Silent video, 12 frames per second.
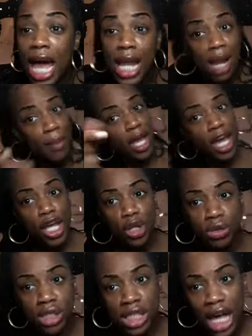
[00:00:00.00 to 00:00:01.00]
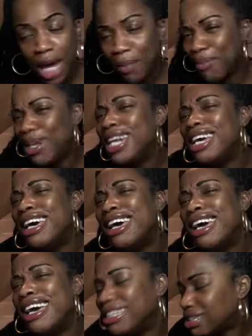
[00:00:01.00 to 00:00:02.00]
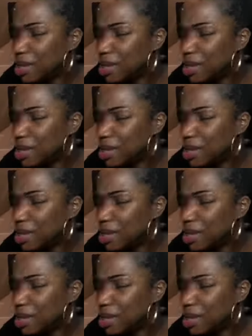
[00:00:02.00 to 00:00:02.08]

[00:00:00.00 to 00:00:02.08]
Let me hear you say, please.